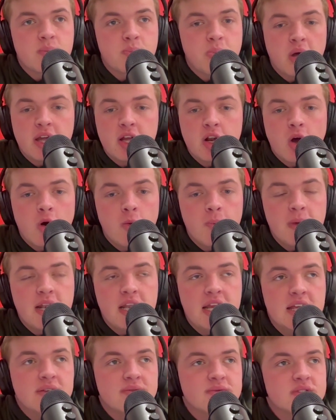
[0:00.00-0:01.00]
playing O
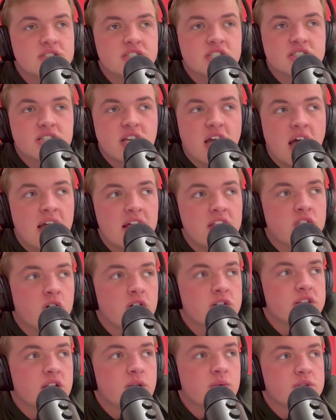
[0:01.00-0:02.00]
midi, just I
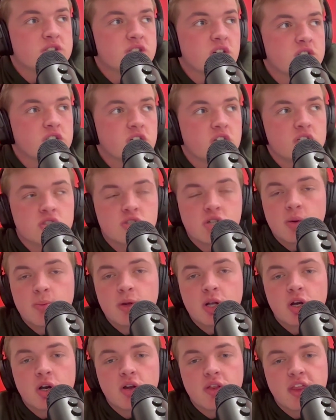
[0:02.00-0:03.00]
thought that he was such a
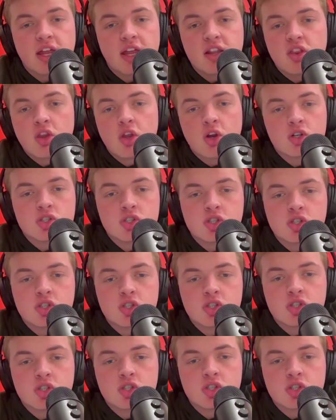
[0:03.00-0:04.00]
contributor that there's
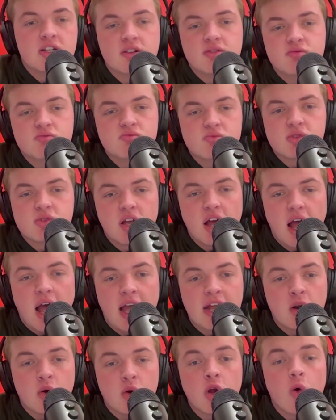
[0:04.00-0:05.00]
nothing
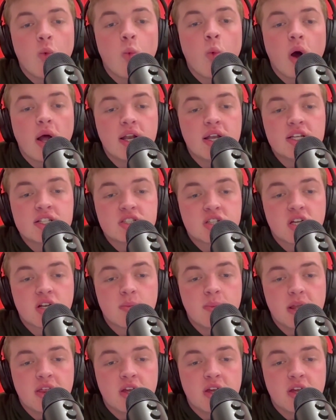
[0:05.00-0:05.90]
I don't know what is going to be